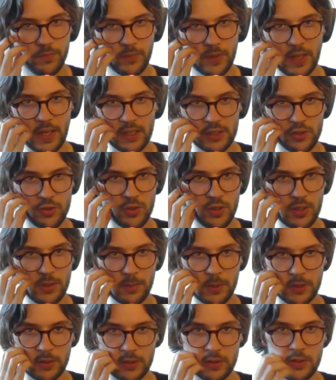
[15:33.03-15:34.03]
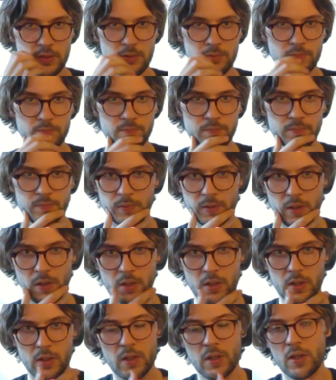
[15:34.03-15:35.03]
extra, but
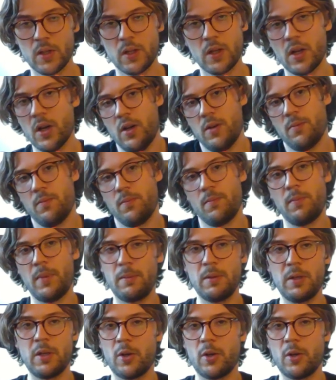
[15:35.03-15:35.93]
maybe